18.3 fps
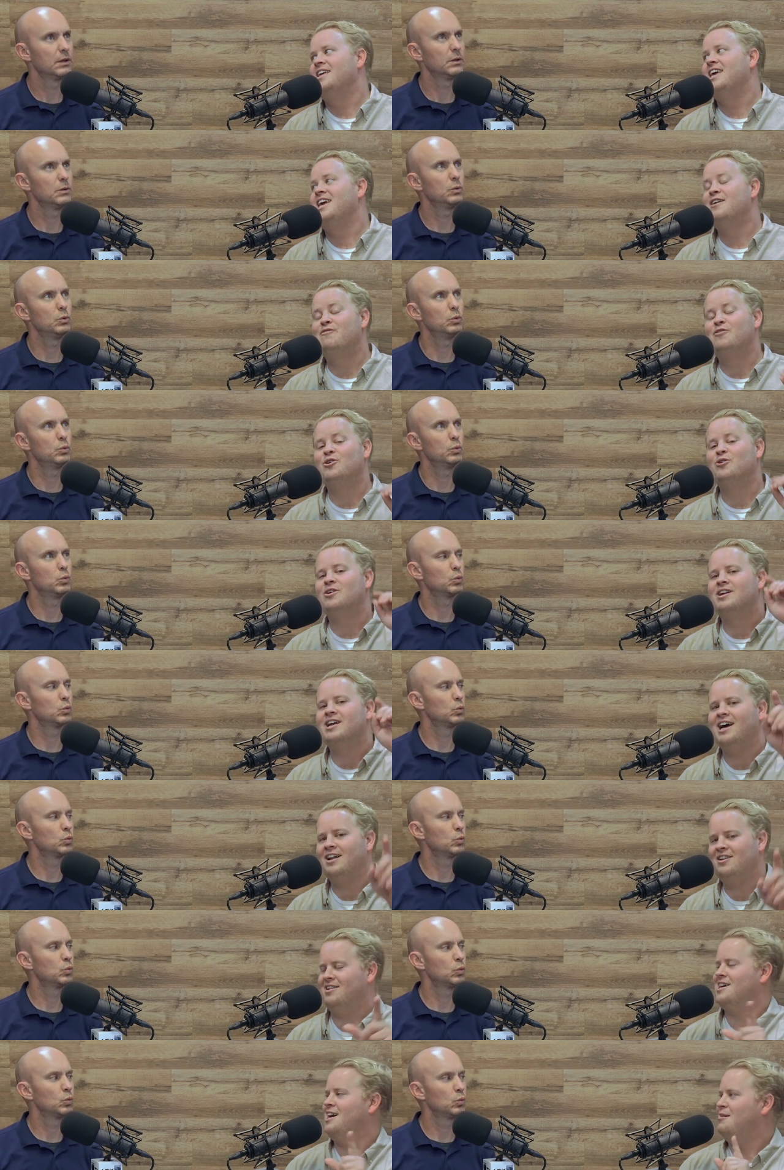Speaker 1: Ooh. If you're in a
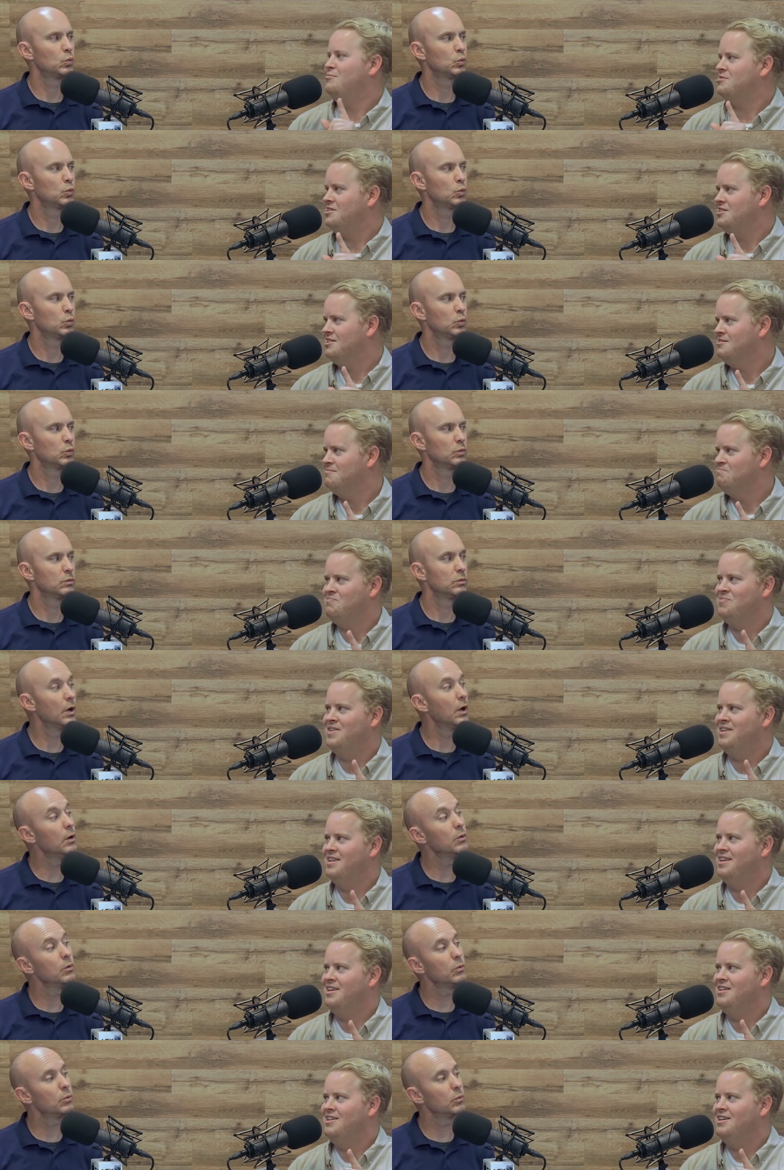helicopter.
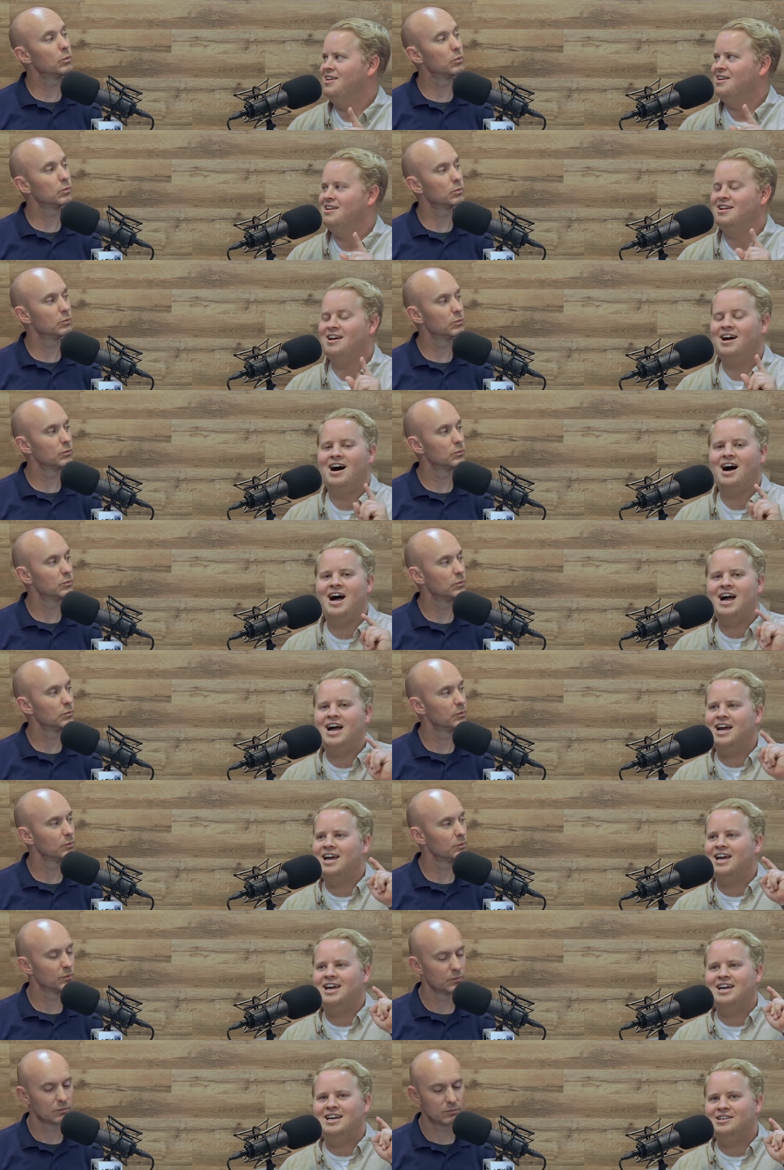Oh.
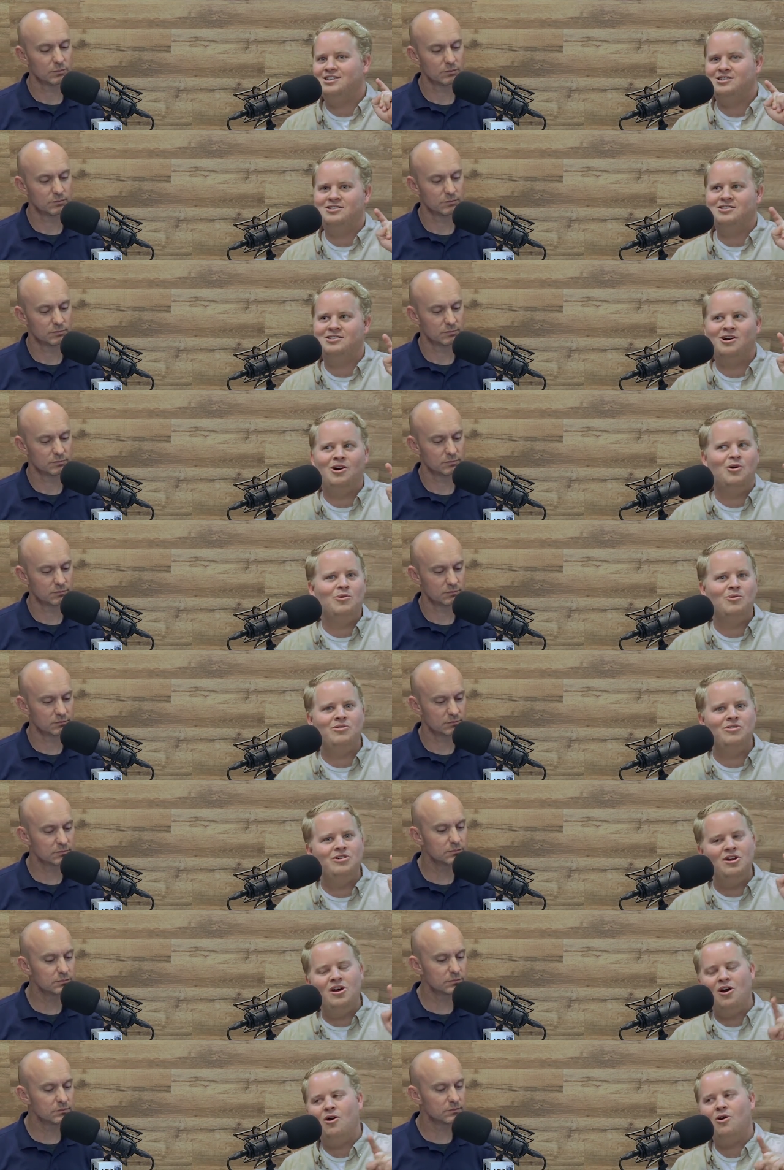I don't
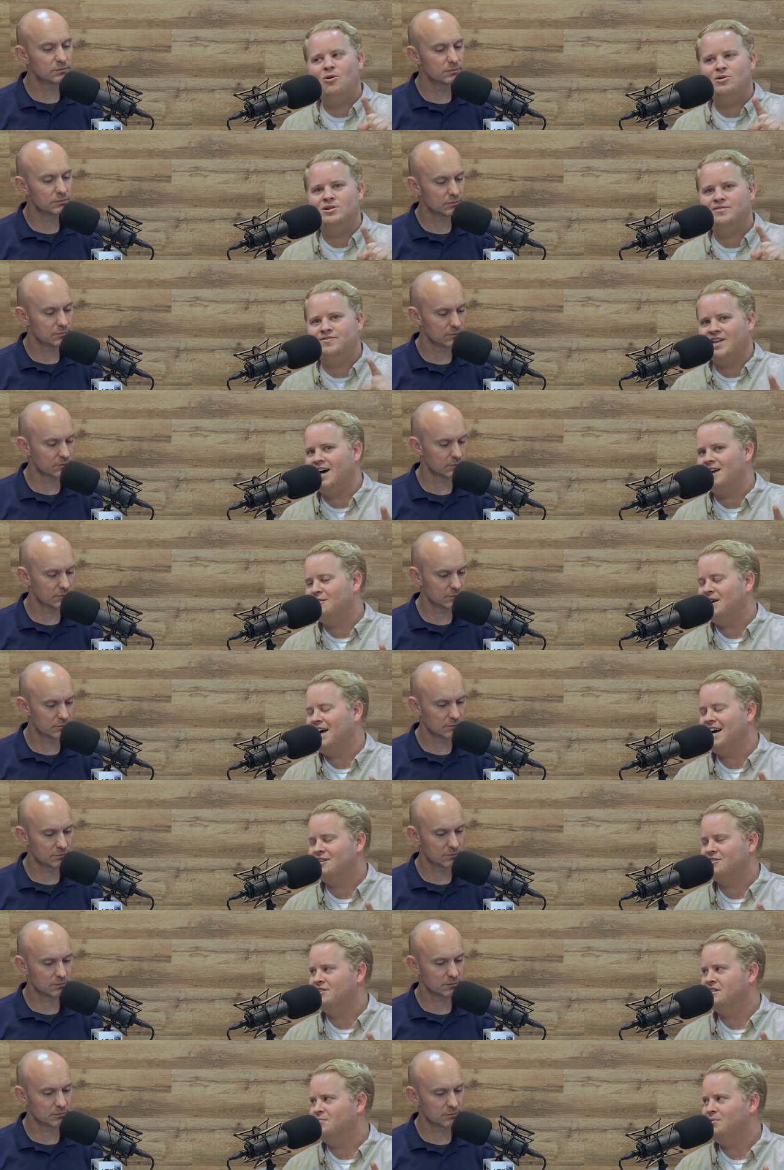know if that
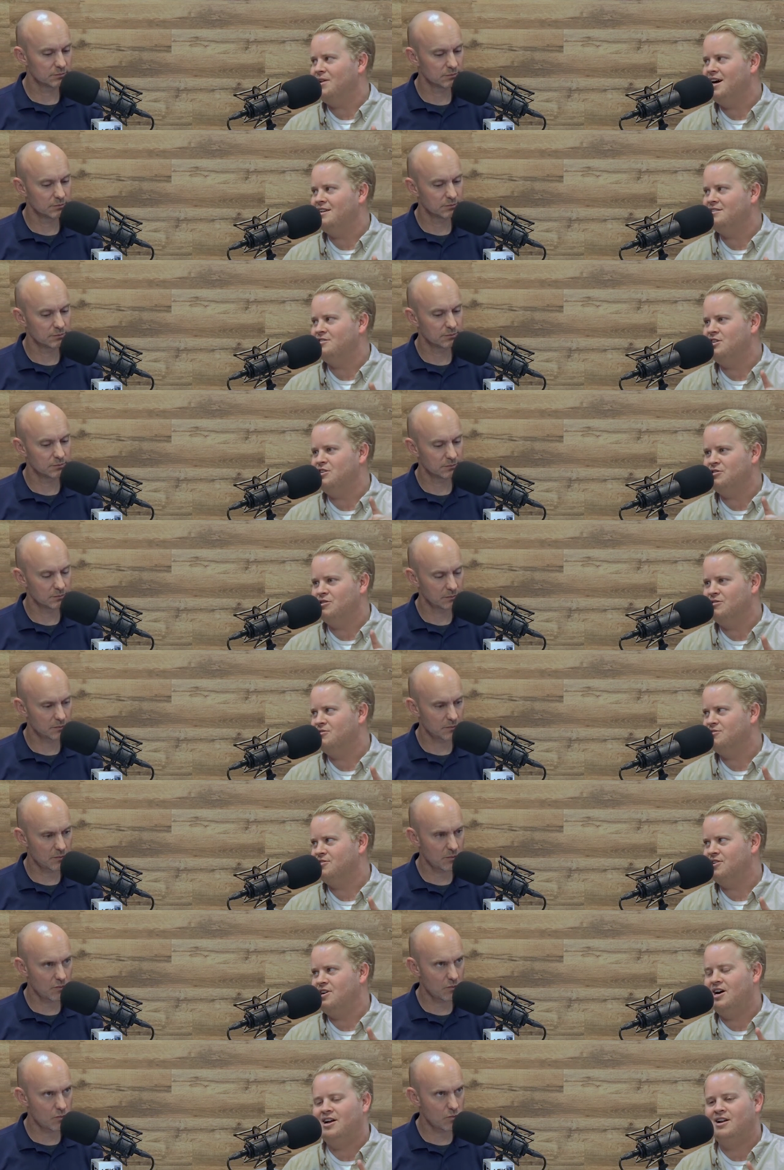actually applies to drones
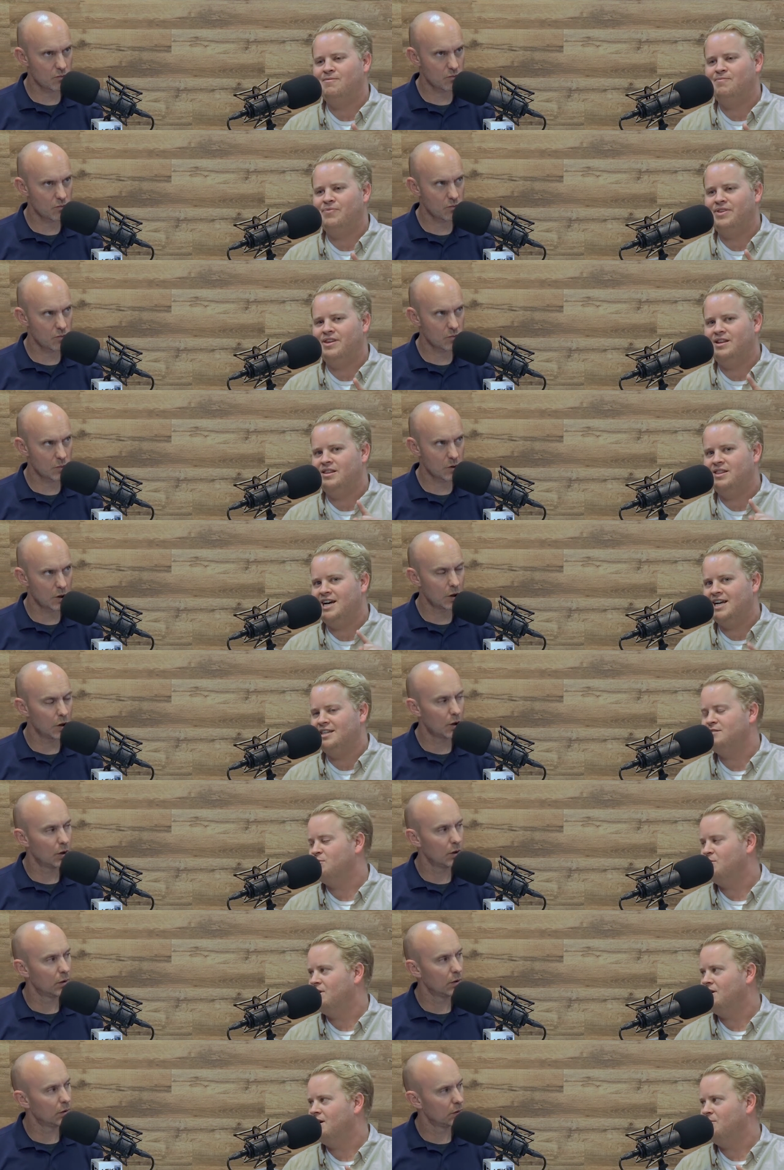or not.
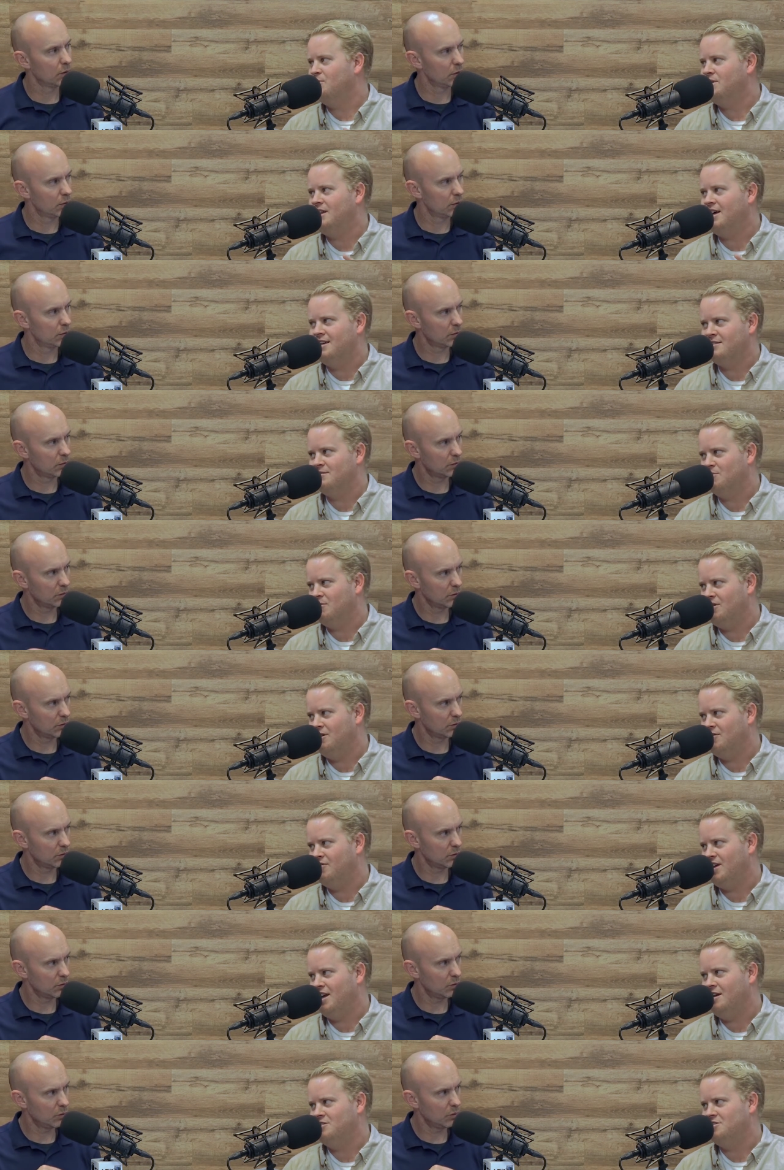That's where I would like some
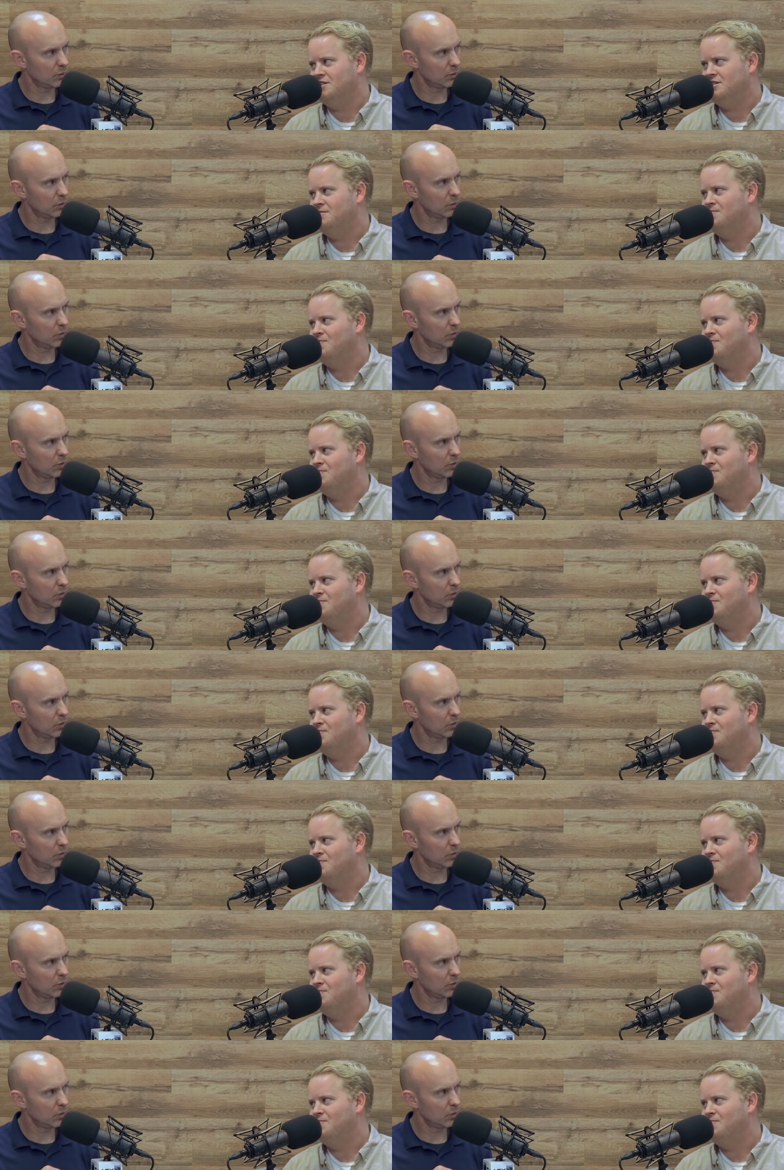clarification.